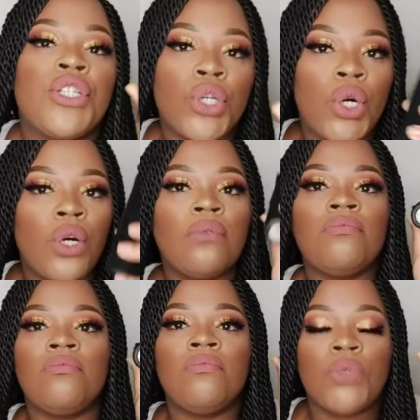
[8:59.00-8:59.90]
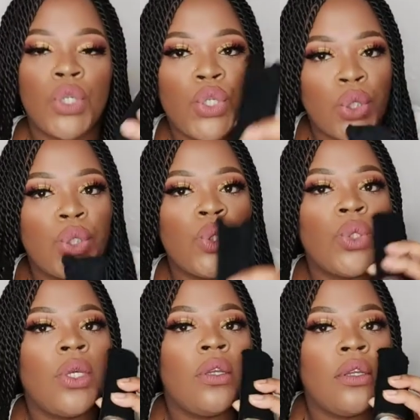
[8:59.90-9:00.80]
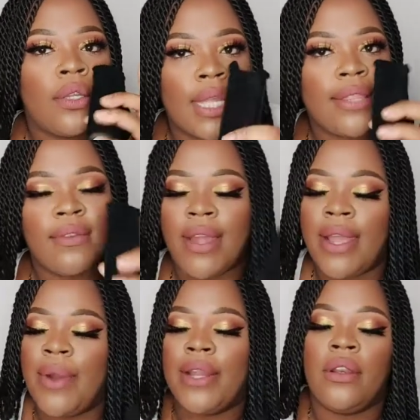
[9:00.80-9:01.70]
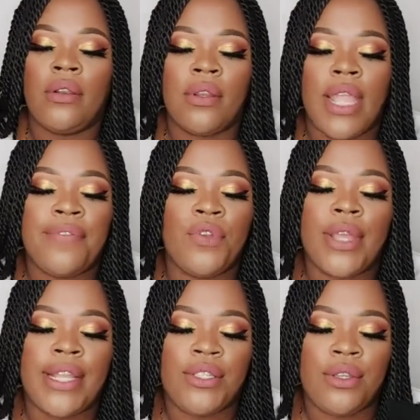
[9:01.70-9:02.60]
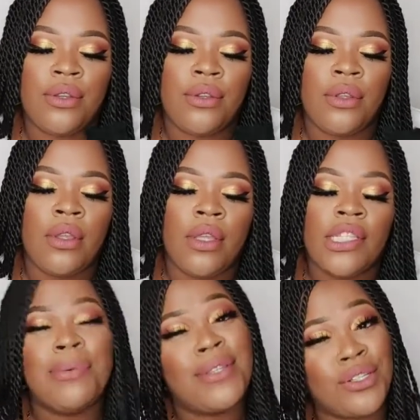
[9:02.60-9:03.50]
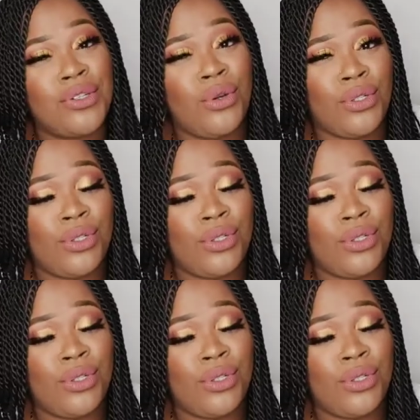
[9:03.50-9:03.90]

sure you do get the right one. If not, get 2. To be honest, I should have got